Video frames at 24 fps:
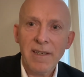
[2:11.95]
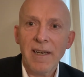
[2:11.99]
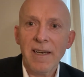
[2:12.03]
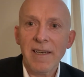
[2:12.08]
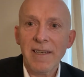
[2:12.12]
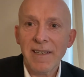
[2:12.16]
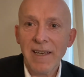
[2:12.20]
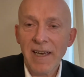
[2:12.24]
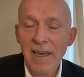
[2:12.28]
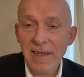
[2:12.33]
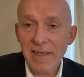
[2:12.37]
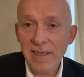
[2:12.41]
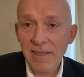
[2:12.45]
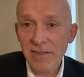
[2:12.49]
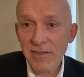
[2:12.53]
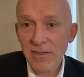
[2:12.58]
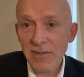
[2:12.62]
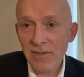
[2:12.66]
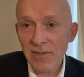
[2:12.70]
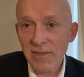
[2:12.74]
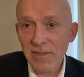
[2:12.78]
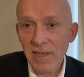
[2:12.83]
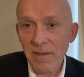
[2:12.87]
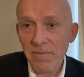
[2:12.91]
again
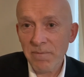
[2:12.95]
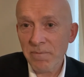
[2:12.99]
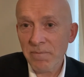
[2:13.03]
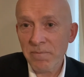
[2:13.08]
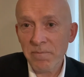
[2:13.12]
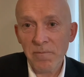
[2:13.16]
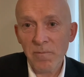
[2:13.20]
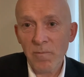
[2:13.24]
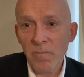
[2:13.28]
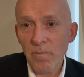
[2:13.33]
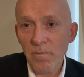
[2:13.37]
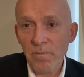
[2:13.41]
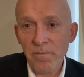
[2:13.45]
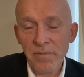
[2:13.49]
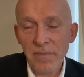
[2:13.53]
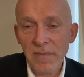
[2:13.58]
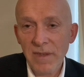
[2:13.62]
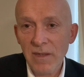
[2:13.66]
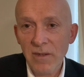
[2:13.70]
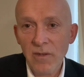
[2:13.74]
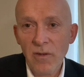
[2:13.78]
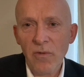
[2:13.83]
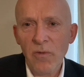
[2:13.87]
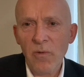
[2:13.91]
into some,
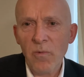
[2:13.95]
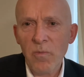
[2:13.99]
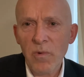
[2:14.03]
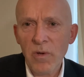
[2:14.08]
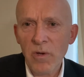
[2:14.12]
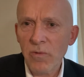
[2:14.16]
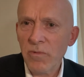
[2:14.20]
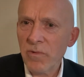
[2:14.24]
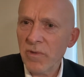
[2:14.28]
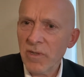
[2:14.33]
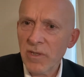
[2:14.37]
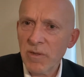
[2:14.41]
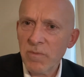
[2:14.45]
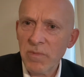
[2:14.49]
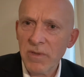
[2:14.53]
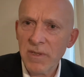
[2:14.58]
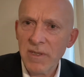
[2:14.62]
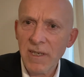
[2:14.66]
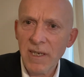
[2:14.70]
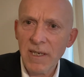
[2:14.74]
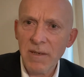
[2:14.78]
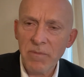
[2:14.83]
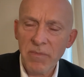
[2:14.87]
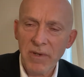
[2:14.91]
not the wilderness per
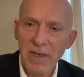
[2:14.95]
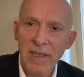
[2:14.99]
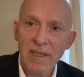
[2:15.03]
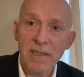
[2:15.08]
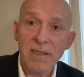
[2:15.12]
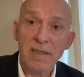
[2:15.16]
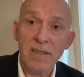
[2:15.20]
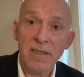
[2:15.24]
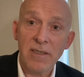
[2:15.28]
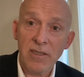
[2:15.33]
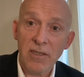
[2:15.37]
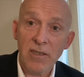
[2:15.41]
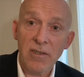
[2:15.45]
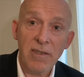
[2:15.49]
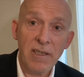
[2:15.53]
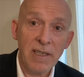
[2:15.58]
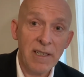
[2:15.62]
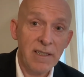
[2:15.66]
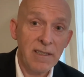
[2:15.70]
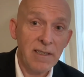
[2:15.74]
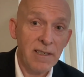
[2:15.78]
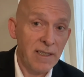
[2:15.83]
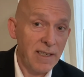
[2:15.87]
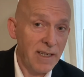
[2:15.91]
se, but into certainly
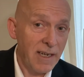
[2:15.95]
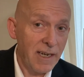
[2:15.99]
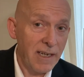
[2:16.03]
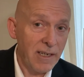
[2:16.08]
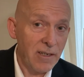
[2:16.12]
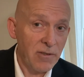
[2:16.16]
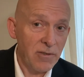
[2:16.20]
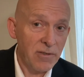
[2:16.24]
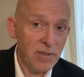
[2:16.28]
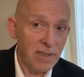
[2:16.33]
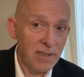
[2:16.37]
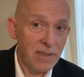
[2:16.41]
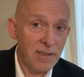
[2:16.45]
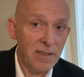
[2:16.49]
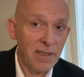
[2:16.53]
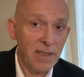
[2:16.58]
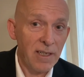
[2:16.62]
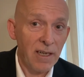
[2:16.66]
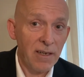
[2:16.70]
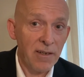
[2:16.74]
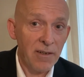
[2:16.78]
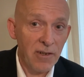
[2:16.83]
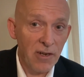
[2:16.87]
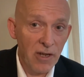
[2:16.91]
into chaos, into the
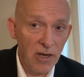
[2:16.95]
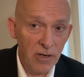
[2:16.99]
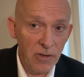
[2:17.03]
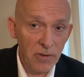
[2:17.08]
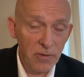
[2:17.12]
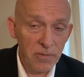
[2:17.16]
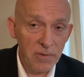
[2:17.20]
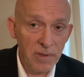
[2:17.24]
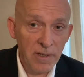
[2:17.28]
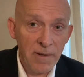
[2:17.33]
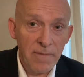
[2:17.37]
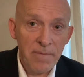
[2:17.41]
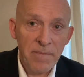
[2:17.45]
unknown.